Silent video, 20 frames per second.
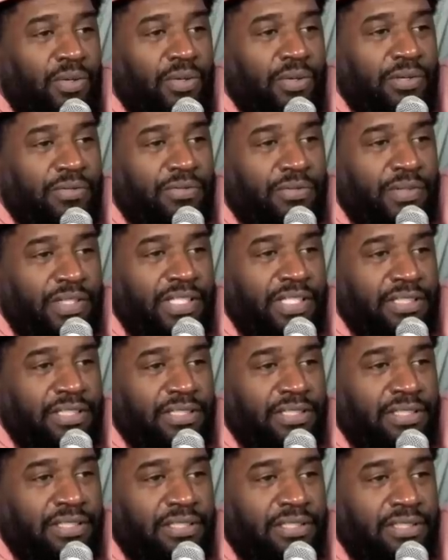all Corey
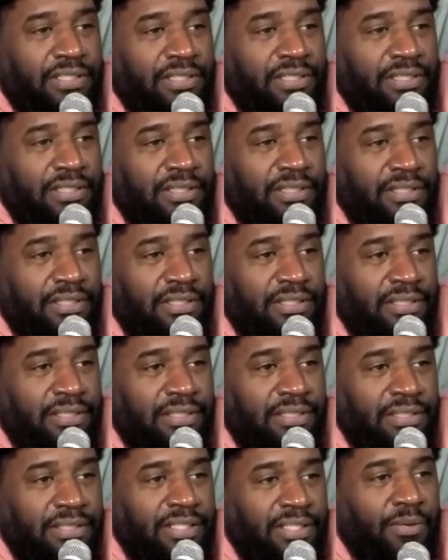friends,
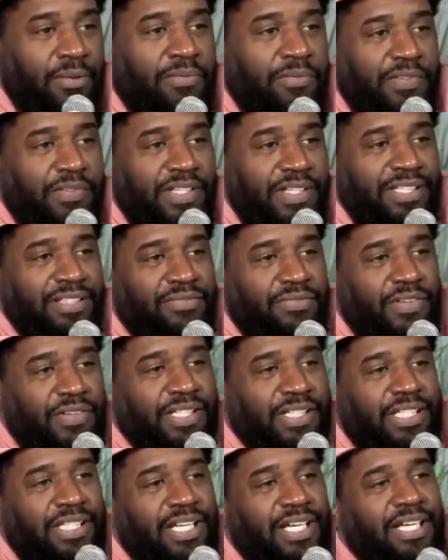dope
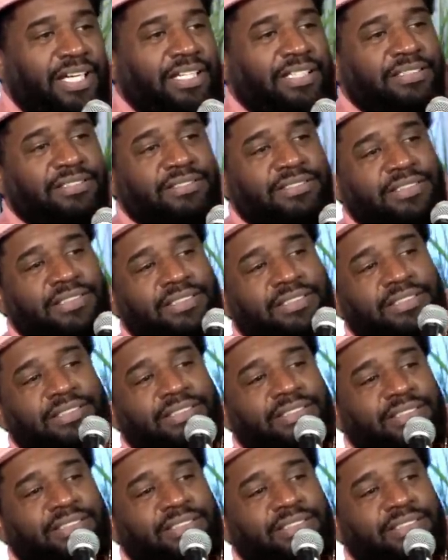Fuck y'all.